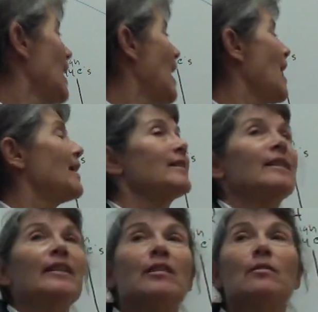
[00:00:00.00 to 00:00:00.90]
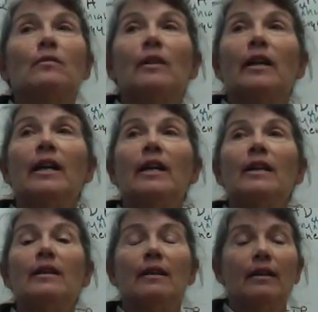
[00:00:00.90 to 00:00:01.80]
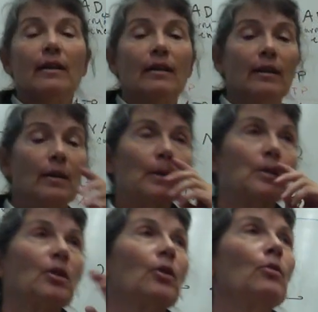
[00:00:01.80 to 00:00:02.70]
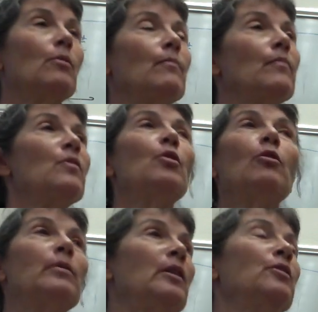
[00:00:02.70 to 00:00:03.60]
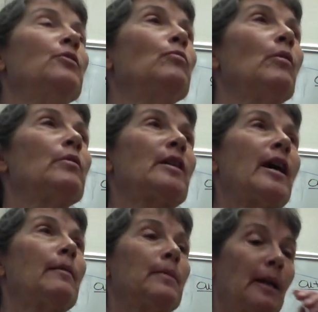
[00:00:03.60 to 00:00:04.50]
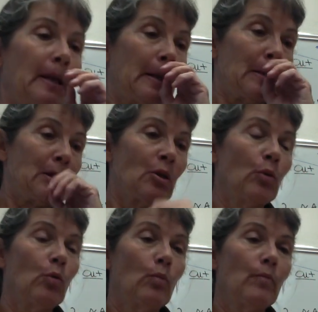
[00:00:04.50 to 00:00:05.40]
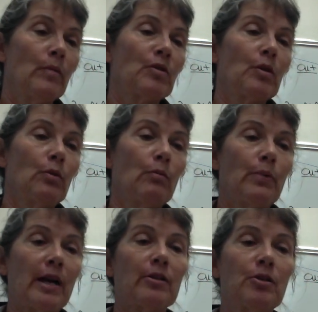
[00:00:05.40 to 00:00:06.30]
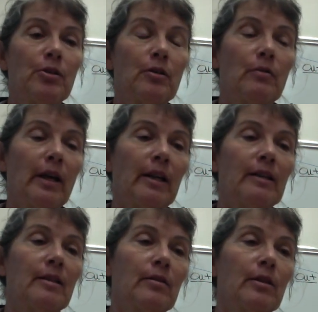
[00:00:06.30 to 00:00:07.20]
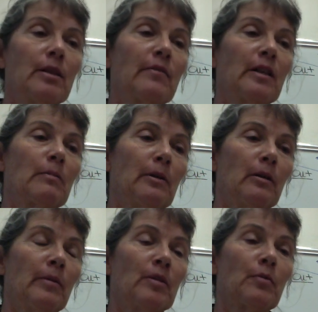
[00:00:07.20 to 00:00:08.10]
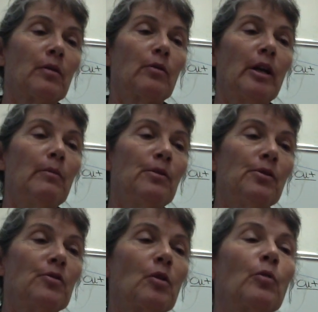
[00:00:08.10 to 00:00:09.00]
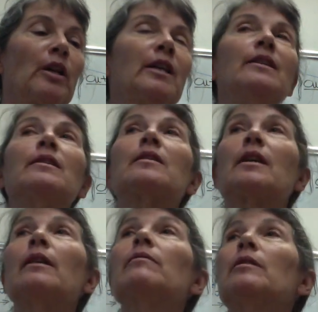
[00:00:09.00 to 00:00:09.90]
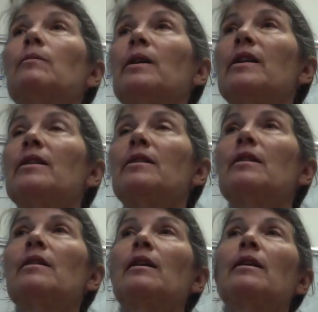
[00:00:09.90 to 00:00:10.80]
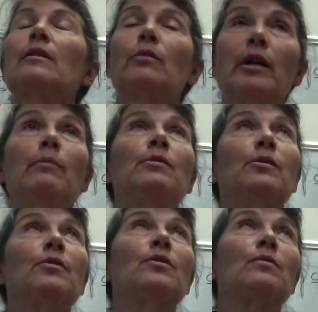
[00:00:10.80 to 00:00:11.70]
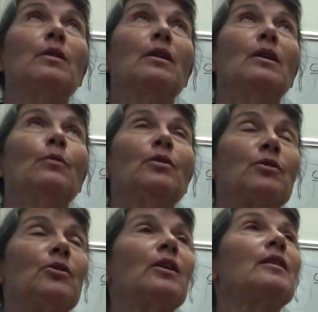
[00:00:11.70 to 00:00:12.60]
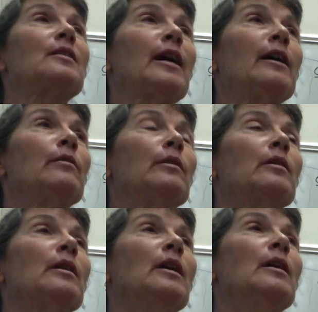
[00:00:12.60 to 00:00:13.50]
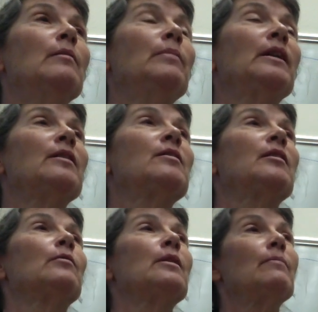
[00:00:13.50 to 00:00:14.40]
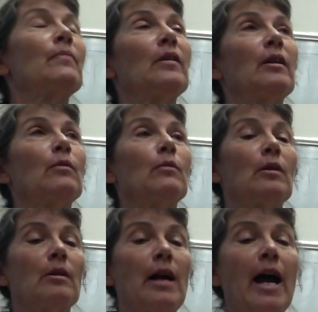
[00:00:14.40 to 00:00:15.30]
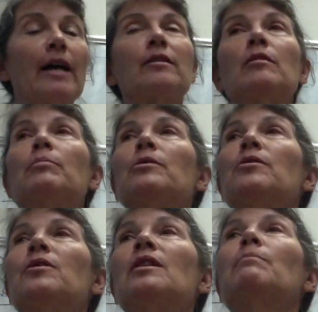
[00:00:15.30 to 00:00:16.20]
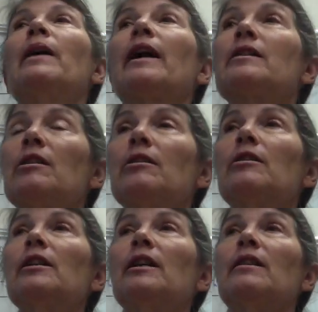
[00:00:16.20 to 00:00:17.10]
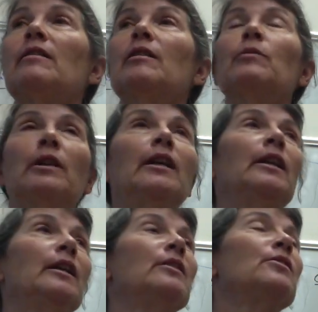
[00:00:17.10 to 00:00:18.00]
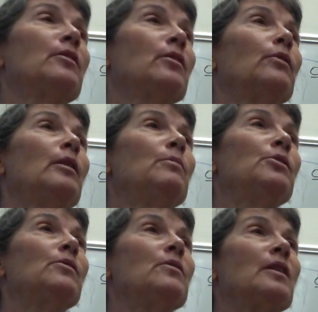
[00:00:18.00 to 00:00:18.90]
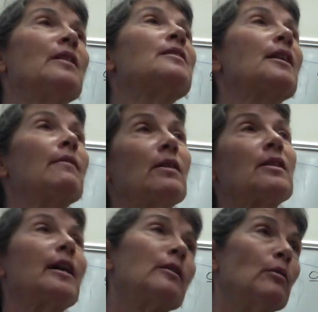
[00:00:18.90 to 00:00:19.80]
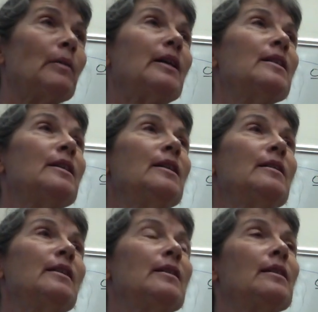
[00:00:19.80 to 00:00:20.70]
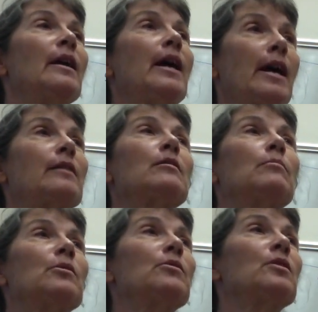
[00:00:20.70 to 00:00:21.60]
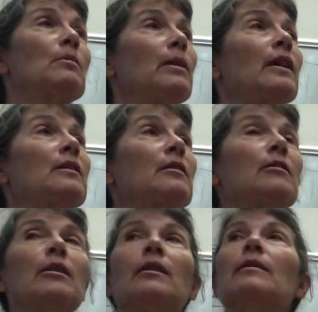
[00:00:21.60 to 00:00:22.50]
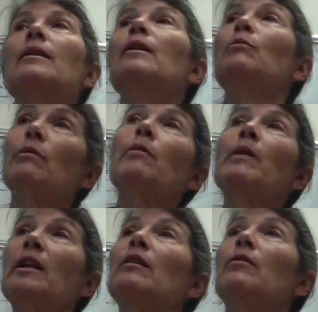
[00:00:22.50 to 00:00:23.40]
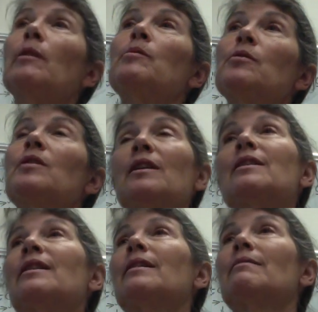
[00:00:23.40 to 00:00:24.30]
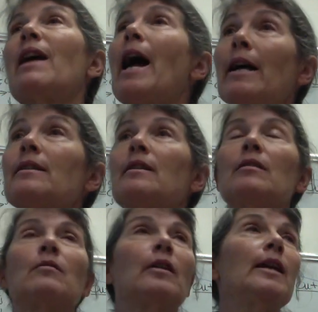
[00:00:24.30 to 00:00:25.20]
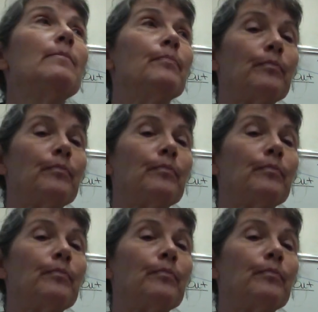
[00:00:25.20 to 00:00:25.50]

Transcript: Acids, right? So nobody knew what was happening. So so Pasteur ran a series of experiments with grape juice, and what he discovered was the grape juice was turning sour because there were, there were acid-producing bacteria that were getting into the grape juice. Instead of the Saccharomyces, these acid-producing bacteria were fermenting the grape juice into acids, right?